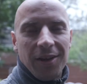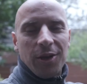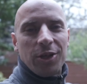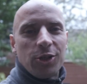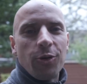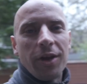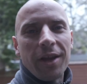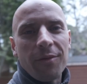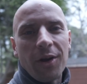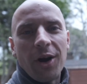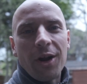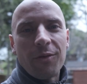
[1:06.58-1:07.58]
So here
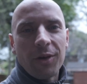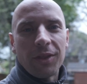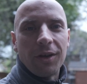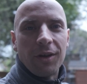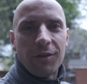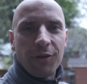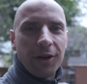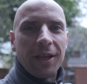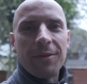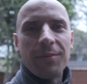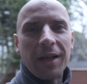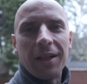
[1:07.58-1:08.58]
we are on the
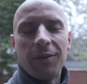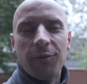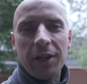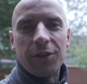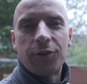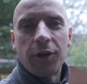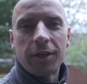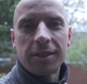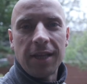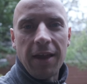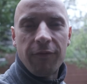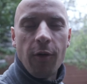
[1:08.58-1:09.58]
13mm
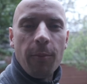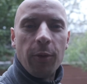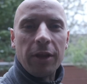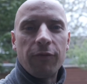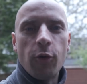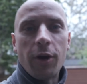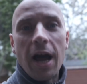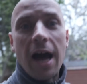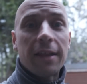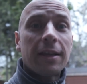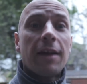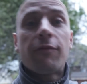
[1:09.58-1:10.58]
Viltrox f1.4
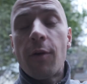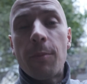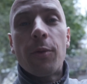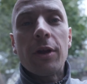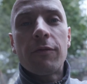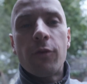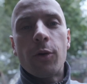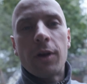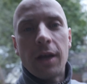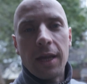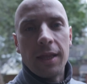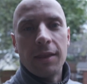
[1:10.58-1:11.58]
at
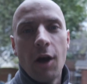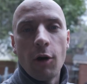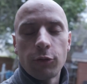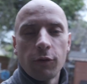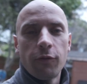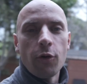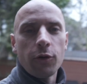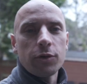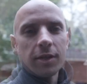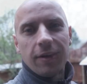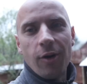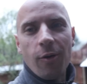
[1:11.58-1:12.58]
f1.4 in
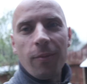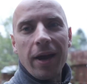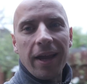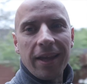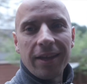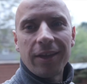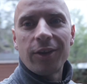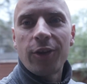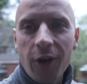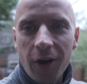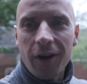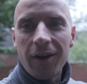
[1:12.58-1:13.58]
autofocus. Oh my
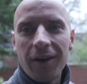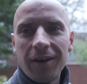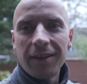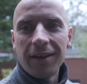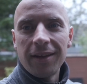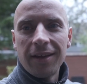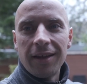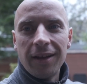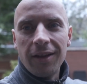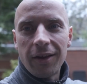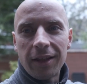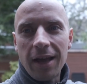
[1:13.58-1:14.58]
god,
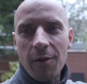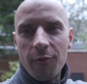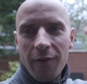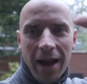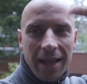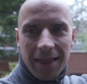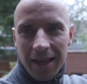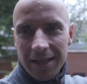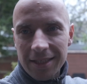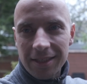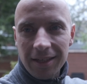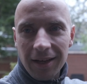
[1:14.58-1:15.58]
look at that
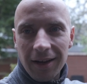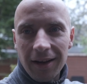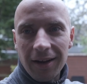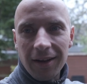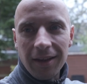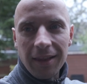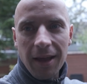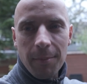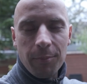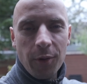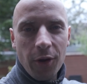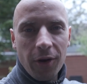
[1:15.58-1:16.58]
wideness and
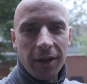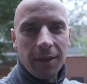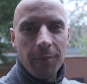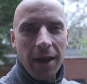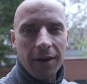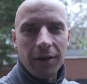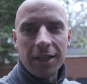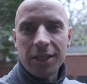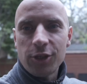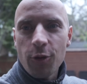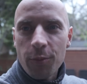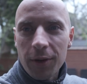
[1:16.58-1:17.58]
that blur in the background. It's
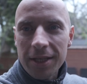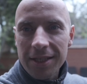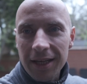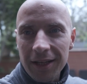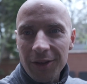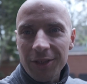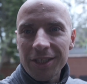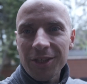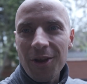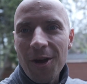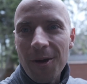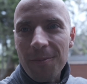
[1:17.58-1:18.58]
so pleasing, it looks
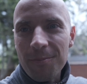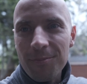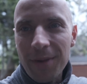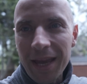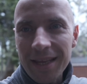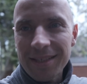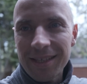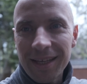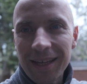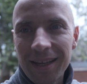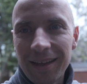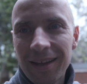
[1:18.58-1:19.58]

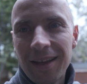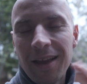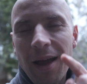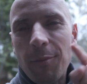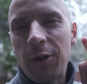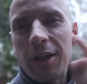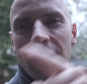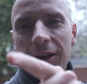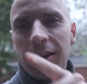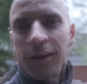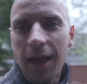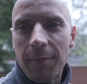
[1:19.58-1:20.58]
amazing. I'm only
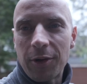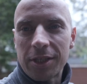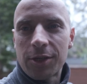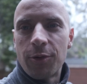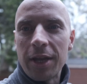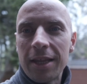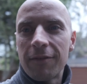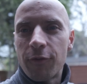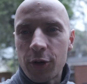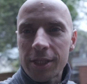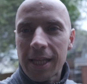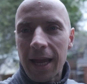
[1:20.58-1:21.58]
looking at the camera screen
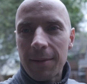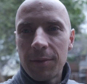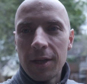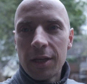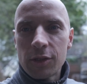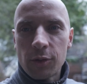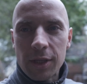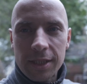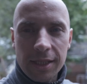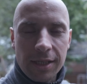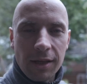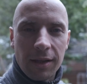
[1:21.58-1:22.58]
first time, so
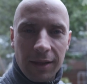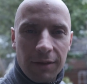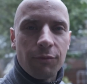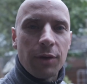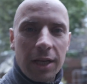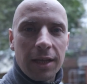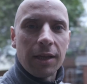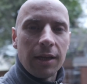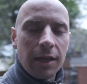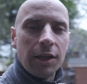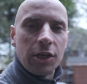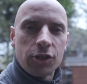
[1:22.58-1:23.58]
this is the really
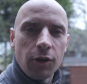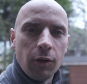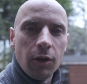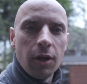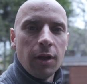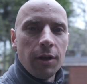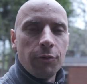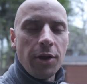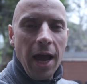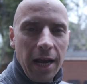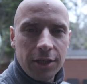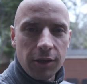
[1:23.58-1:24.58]
initial
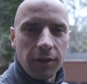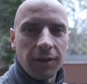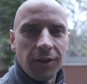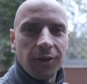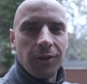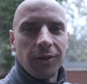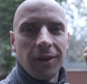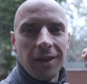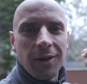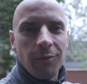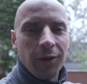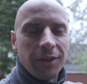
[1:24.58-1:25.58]
reaction to
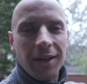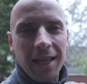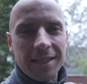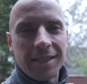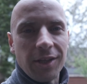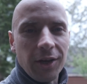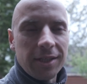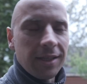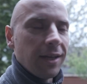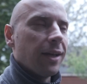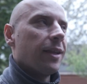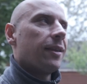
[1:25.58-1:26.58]
what the lens does.
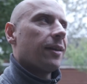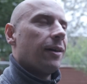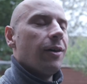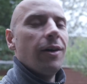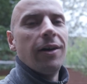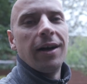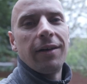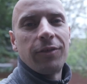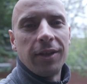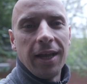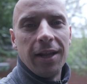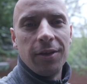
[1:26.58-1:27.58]
And oh, I have
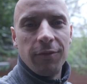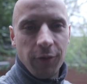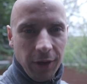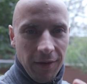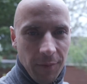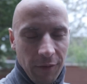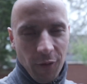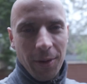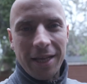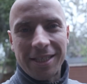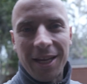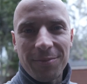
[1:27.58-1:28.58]
to tell you, forgive me for
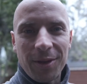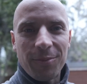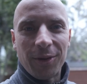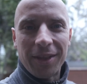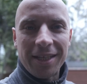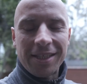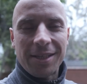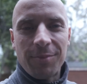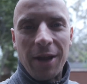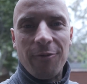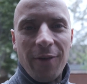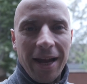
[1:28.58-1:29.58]
my excitement, but this is
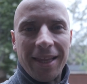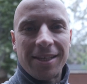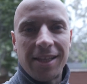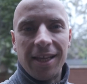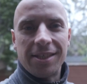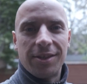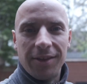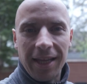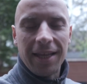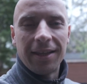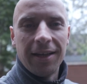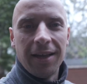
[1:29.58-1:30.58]
my widest lens to
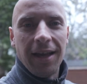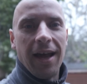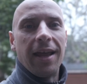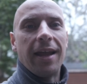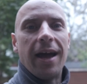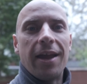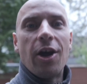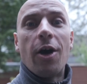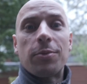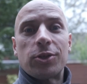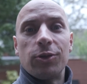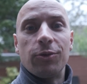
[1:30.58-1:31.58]
date and I
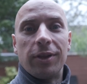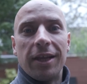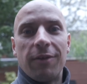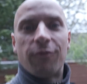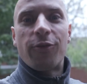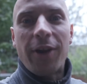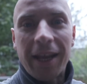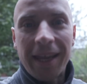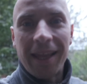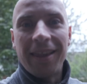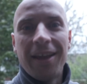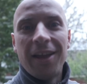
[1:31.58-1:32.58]
absolutely
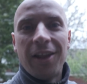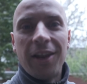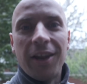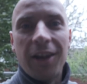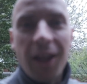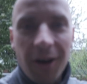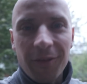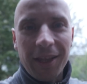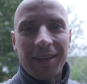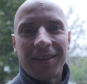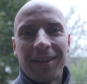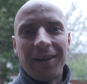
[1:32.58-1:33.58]
freaking love
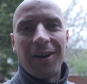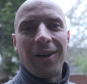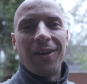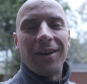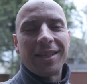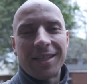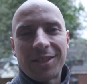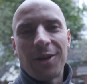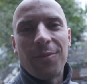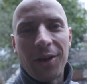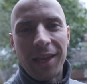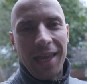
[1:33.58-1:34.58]
it. Oh, this is
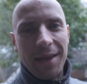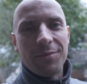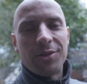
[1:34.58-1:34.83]
gonna be a game